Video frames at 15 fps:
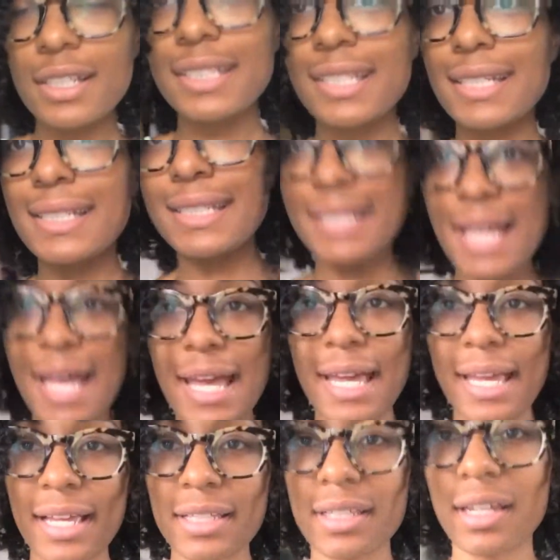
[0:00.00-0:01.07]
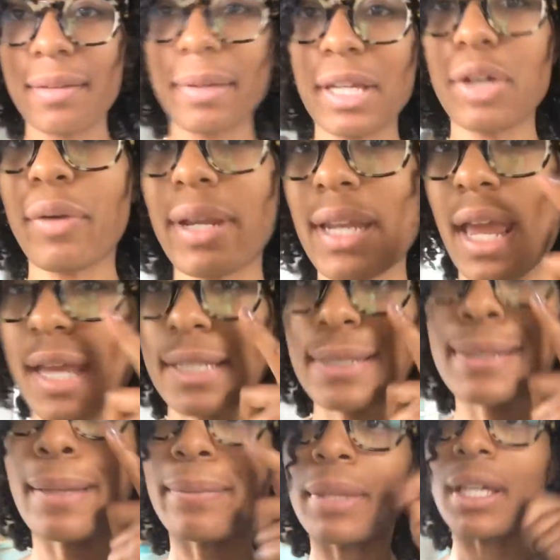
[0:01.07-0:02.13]
Today is gonna be a great day.
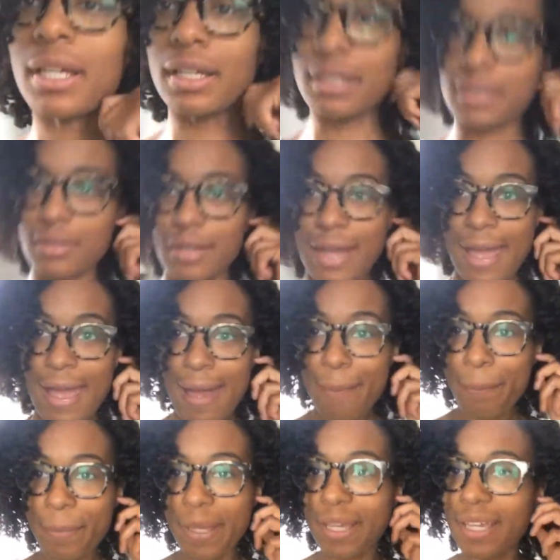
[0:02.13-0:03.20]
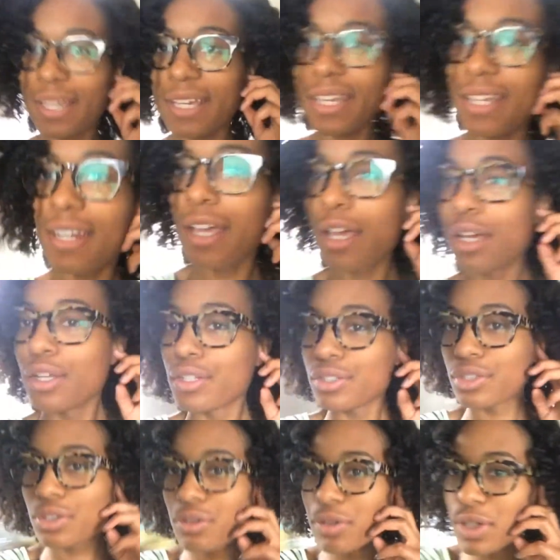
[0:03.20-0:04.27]
Something good is gonna happen
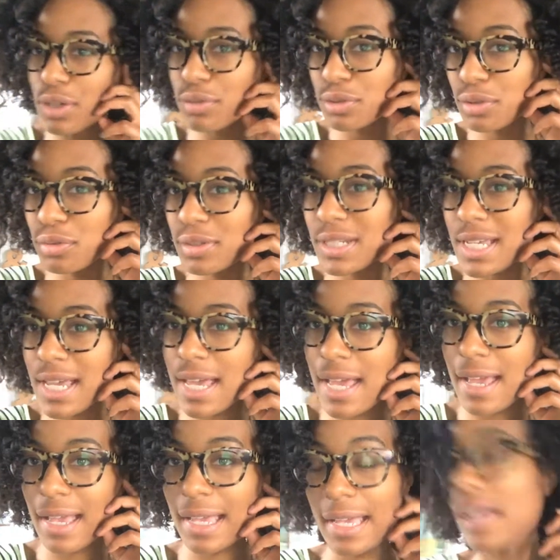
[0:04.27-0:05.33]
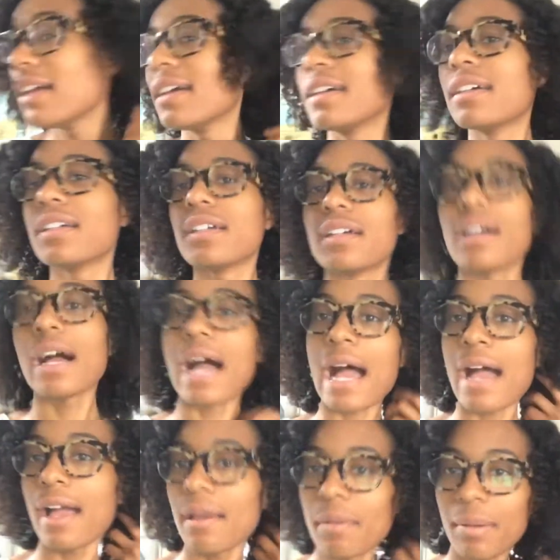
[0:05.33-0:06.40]
to you today.
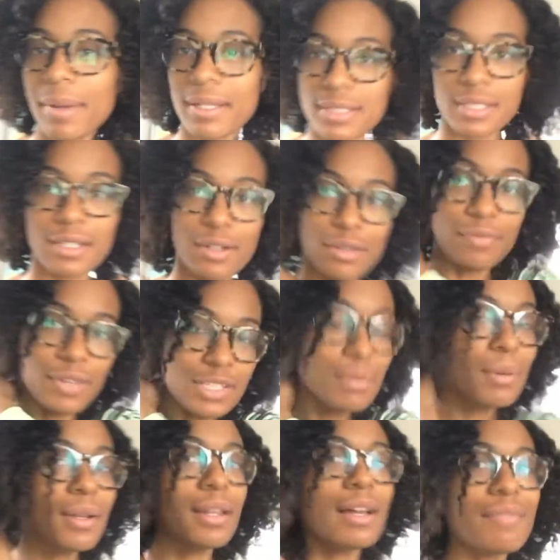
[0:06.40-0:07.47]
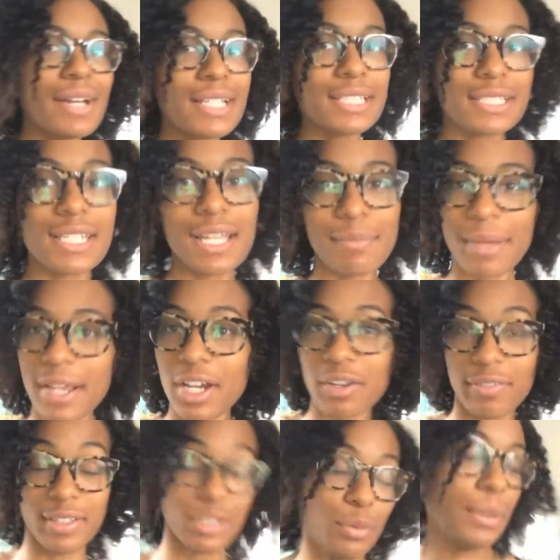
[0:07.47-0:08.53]
I am about to get on Facebook Live. I had to take my
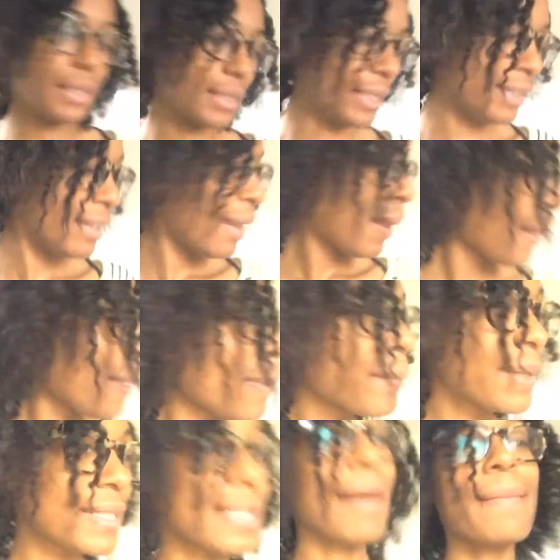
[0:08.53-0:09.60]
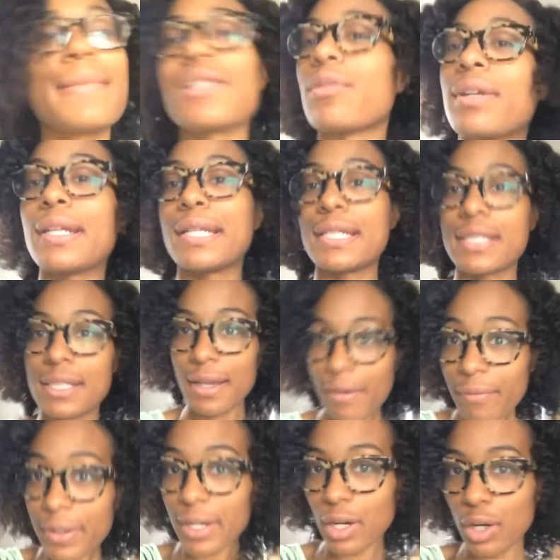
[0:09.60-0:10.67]
hair really quickly, because I was on a
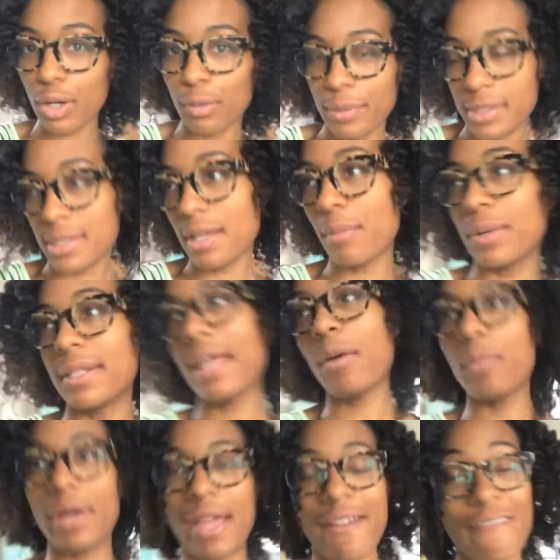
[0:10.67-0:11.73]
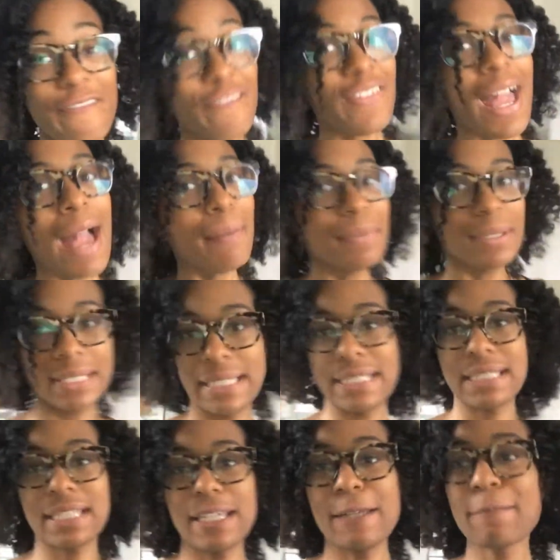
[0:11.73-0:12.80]
discovery call with someone that went
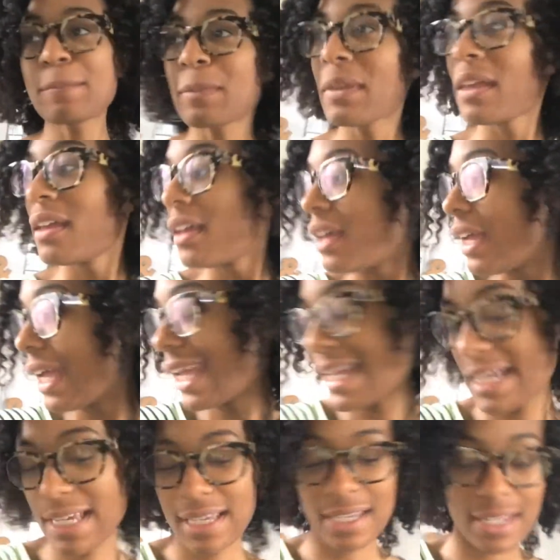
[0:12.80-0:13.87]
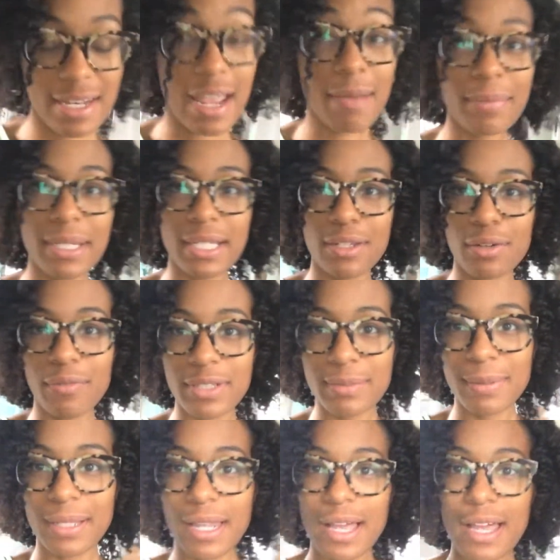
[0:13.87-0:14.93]
fabulously. And now I'm about to get on
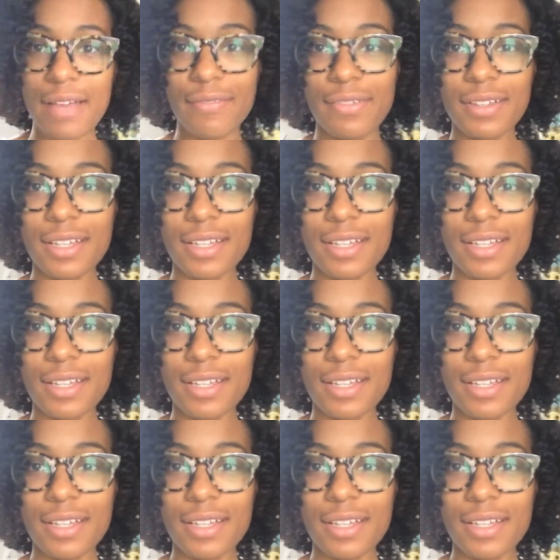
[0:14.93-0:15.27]
Facebook Live.